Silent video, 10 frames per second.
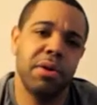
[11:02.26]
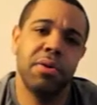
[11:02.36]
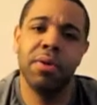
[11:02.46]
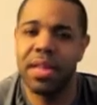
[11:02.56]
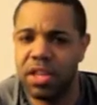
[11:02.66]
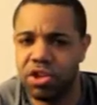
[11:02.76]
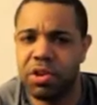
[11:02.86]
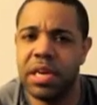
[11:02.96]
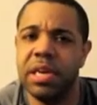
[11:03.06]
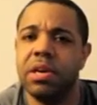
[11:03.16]
go, let the
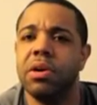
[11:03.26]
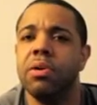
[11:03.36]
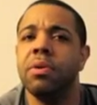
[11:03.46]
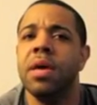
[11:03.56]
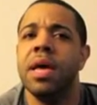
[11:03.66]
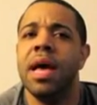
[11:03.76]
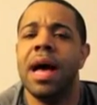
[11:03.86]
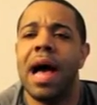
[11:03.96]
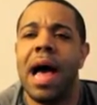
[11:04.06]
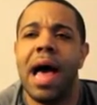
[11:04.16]
training go.
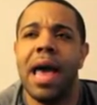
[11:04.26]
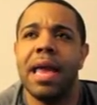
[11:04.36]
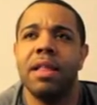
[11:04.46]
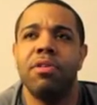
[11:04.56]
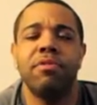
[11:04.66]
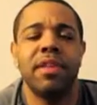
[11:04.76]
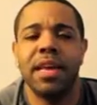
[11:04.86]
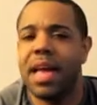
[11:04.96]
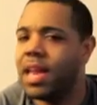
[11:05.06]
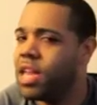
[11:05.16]
I don't
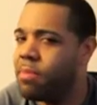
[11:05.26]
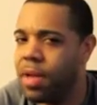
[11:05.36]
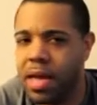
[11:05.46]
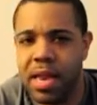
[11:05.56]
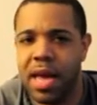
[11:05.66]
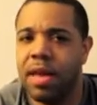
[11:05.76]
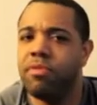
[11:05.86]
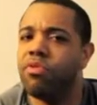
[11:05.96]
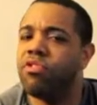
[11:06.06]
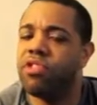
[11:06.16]
think any of my
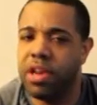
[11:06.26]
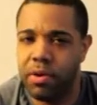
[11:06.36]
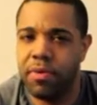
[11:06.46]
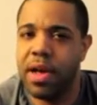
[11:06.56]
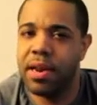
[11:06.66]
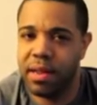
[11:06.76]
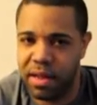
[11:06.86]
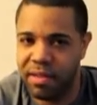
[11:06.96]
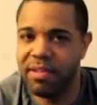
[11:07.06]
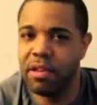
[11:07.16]
clients will stick around and
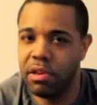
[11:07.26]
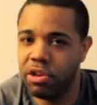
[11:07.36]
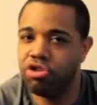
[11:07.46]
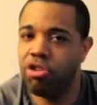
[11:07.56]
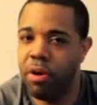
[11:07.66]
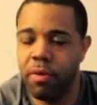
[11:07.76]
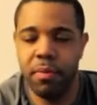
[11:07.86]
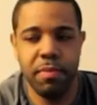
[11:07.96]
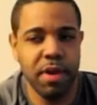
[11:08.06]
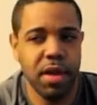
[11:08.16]
continue to train with
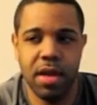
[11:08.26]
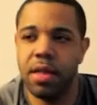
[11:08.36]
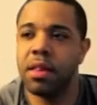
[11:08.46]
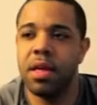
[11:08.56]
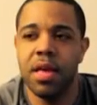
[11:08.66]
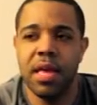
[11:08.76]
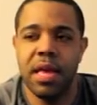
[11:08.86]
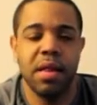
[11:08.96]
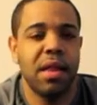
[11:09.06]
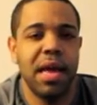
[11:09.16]
me because
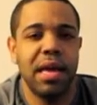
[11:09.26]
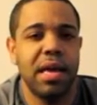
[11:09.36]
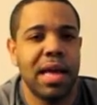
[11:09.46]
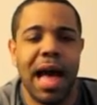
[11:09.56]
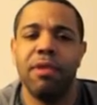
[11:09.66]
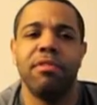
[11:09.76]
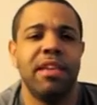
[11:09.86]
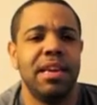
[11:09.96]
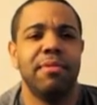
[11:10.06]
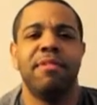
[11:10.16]
is like I don't
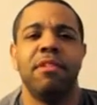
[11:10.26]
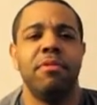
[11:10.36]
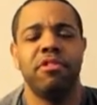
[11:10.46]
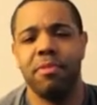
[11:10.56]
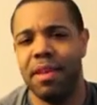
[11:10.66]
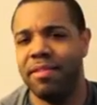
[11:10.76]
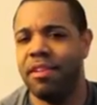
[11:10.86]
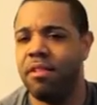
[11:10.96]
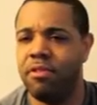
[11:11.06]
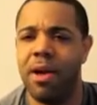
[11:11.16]
take it serious on
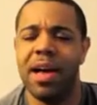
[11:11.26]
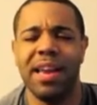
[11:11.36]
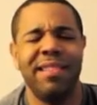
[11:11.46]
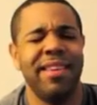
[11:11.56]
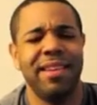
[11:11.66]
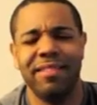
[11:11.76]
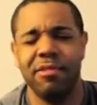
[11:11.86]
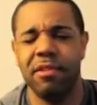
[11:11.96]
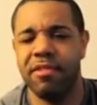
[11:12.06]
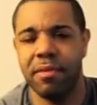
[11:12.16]
myself, so how can I take it
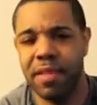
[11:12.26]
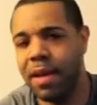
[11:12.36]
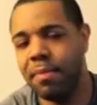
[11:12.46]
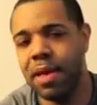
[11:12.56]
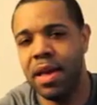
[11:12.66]
serious on them?